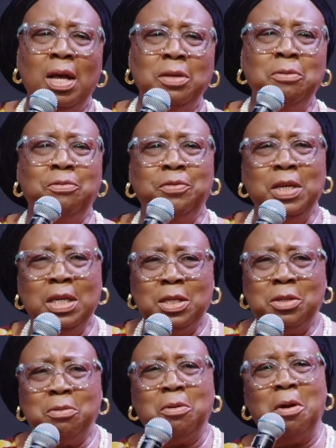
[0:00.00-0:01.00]
You
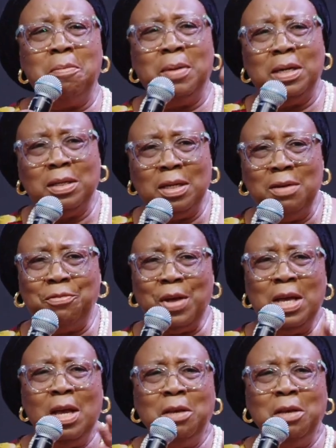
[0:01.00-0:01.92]
finished, you got married. In fact,